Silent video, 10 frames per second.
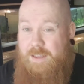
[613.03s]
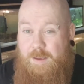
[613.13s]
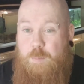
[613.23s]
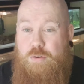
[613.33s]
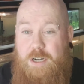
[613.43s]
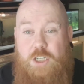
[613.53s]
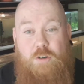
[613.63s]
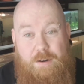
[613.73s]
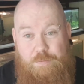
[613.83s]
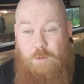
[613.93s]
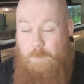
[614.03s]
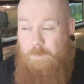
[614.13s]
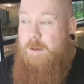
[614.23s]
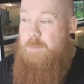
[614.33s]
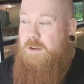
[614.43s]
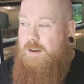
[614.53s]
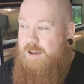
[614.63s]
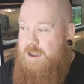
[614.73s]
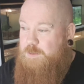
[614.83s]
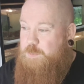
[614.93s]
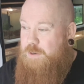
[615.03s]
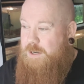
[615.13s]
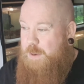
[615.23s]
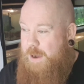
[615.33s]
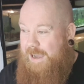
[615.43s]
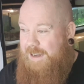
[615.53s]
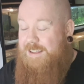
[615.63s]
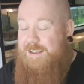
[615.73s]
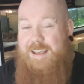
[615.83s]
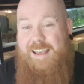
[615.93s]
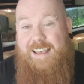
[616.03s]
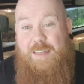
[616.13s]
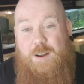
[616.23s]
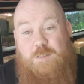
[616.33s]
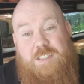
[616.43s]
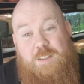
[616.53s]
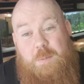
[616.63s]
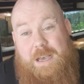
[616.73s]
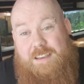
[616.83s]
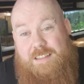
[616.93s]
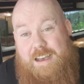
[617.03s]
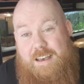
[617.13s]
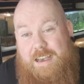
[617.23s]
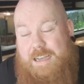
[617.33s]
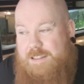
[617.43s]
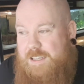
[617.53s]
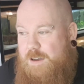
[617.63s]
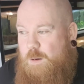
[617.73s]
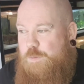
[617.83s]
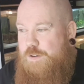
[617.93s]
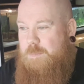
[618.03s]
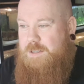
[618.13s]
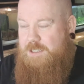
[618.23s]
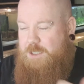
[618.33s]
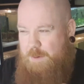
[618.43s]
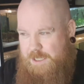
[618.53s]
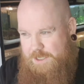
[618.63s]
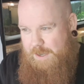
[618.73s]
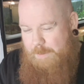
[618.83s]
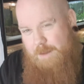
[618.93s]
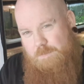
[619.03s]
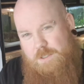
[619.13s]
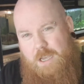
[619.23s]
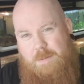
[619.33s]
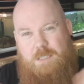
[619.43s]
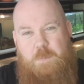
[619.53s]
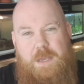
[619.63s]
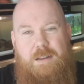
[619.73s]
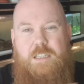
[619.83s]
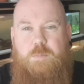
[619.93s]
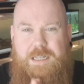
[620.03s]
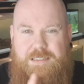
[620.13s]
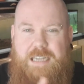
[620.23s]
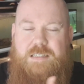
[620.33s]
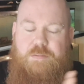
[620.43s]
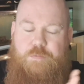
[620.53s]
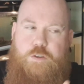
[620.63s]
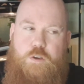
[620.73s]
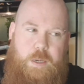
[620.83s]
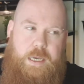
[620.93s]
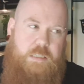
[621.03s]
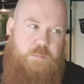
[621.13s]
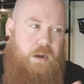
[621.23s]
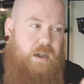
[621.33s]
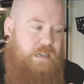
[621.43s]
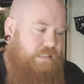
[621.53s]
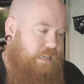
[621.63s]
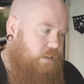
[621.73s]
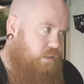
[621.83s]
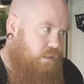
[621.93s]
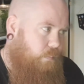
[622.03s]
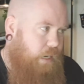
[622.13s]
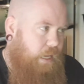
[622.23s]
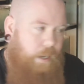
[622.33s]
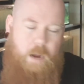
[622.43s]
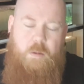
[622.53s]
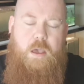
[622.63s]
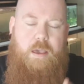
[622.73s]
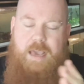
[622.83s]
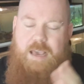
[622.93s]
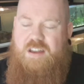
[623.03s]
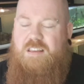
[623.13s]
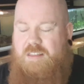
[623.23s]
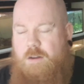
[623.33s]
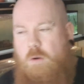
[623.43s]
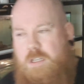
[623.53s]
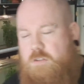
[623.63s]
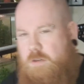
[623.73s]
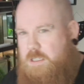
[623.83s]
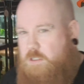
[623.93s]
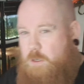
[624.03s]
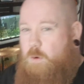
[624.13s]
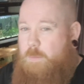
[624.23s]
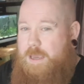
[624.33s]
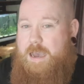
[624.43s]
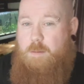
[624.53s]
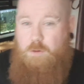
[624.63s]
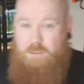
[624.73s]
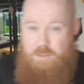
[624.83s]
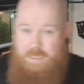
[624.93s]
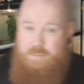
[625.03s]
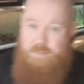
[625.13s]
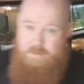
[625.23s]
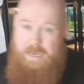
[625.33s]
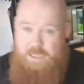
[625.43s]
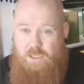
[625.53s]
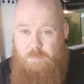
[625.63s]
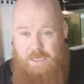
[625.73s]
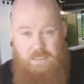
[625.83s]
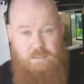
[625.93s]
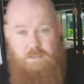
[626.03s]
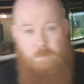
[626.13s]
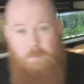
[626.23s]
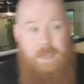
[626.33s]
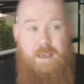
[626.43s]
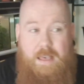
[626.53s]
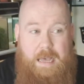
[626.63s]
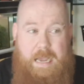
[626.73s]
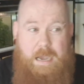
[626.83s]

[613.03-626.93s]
pretty dreadful. I'm not going to lie, it was pretty bad. And then obviously on the back of that, I had the whole family situation going on. So it's been a testing few weeks. But like I said just a minute ago, if anything, all it's done is taught me how much this actually means to me, and how